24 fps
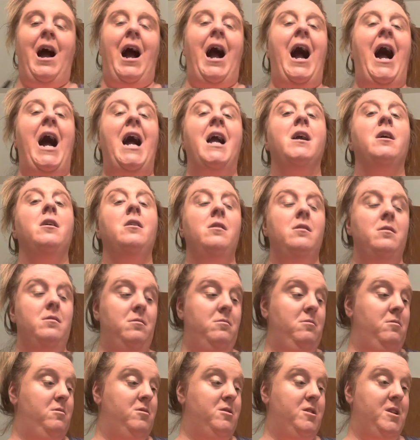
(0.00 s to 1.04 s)
I
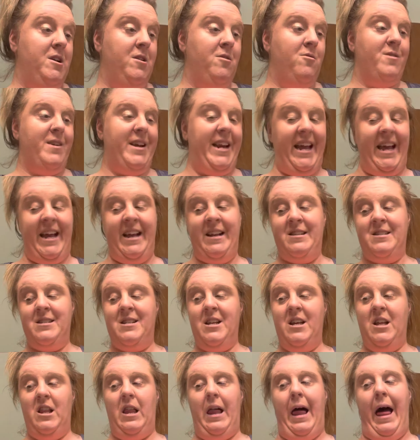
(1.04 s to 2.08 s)
do need
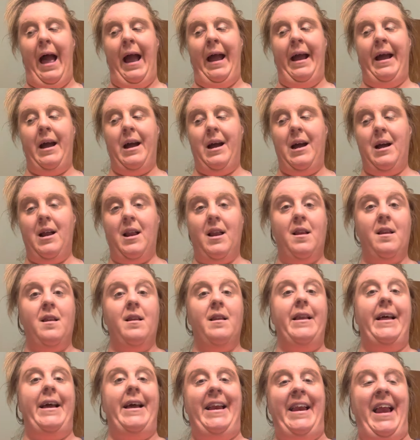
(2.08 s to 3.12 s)
to like
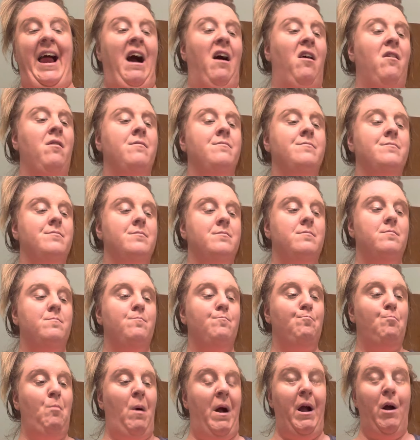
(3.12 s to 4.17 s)
clean out
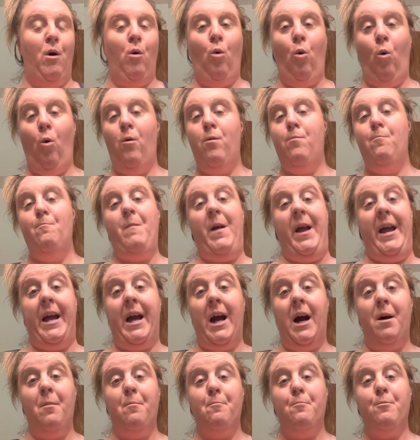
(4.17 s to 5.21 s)
my old
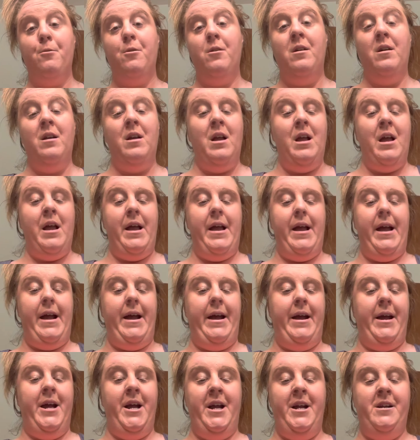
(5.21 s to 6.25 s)
makeup
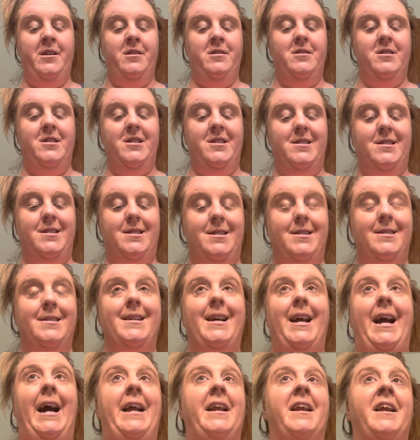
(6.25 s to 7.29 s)
and just
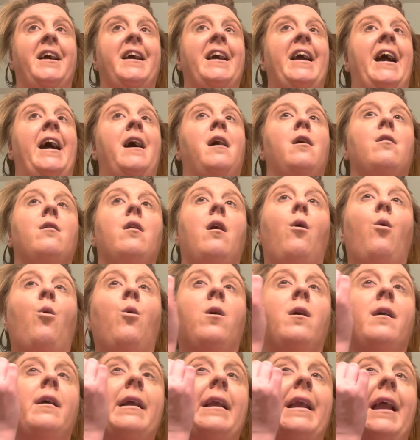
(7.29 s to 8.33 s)
kind of get
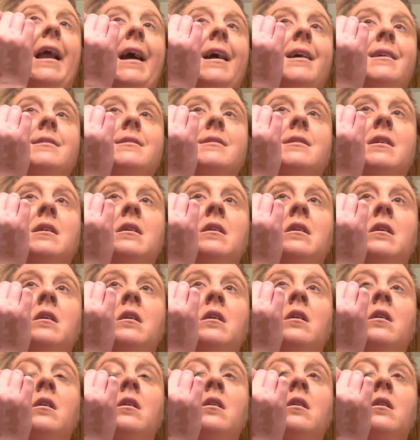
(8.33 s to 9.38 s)
organized.
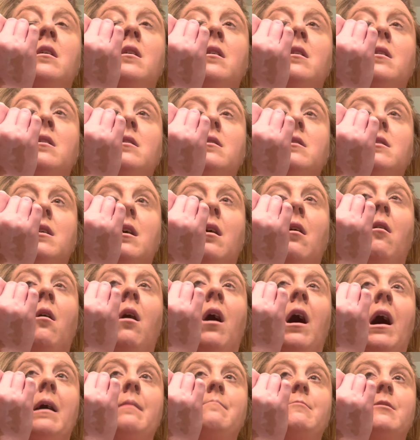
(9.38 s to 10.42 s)
So
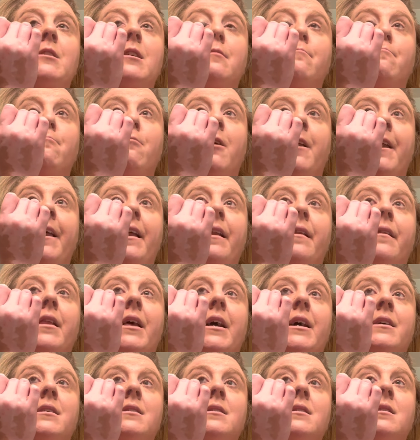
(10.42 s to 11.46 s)
I'm just putting
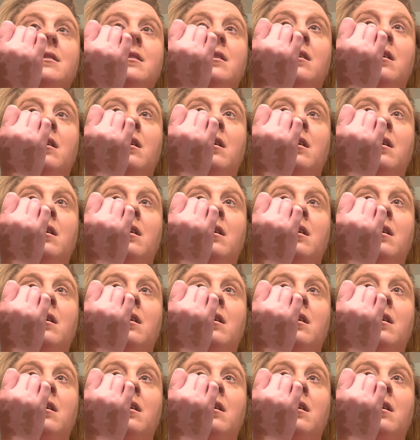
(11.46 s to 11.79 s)
this